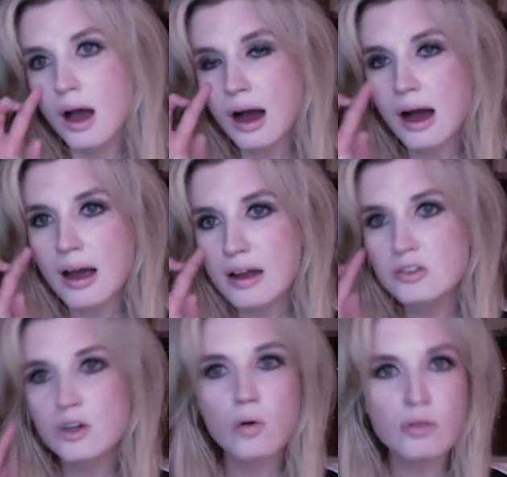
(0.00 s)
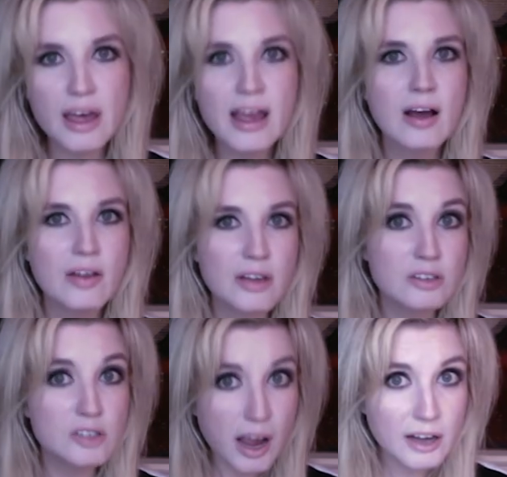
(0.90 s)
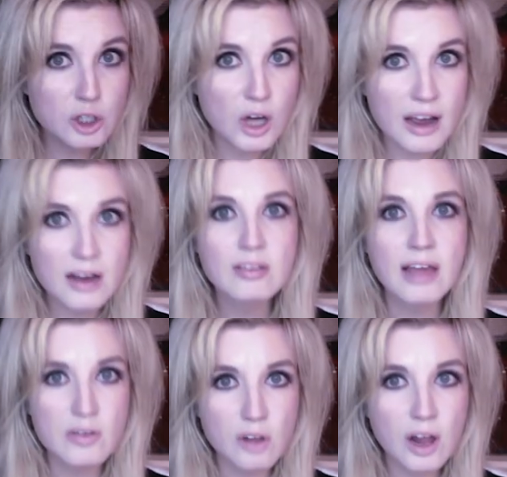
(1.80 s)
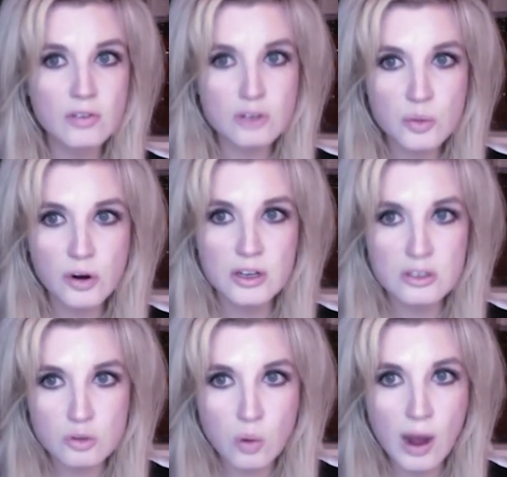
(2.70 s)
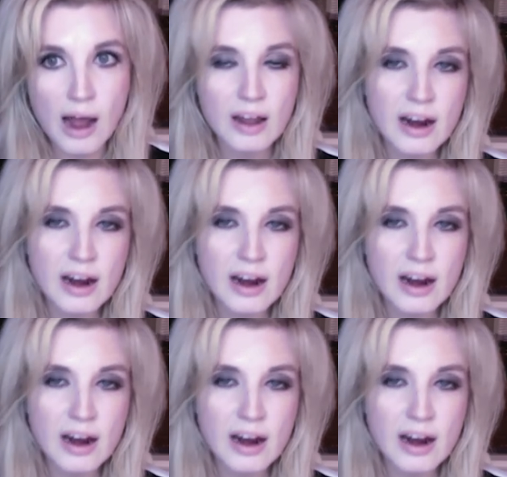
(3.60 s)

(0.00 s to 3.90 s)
And so they, as a tech giant, they have a lot of experience as well.